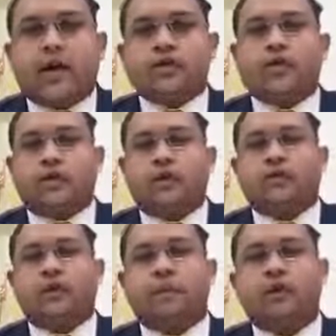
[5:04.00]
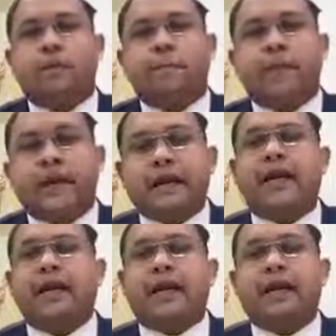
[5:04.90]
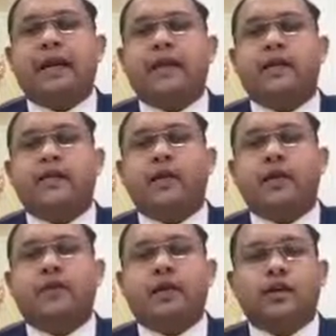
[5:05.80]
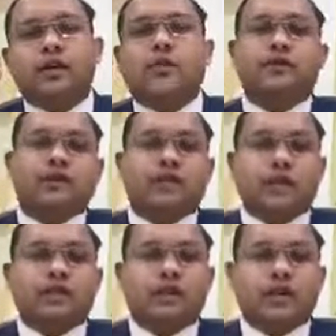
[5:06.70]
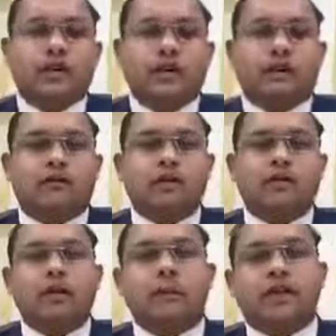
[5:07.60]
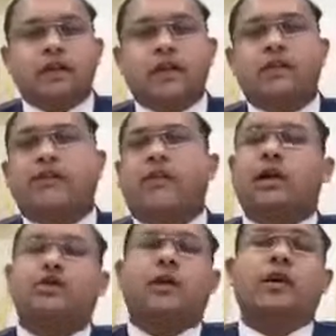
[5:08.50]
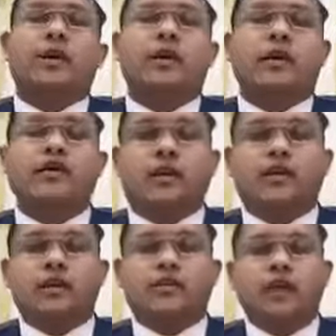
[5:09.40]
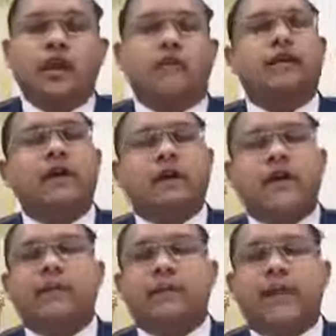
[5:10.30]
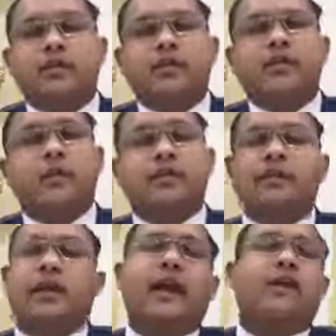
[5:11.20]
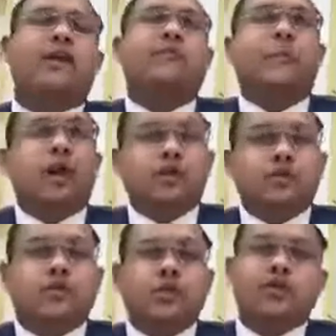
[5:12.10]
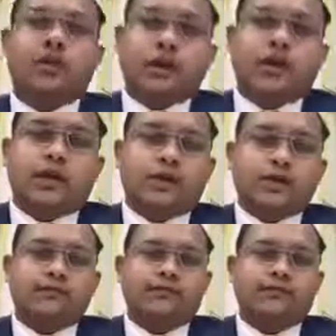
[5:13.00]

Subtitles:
talk show which will be completely dedicated towards the youth of this nation, which will majorly focus on teenage authors, will take place towards the end of March 2022.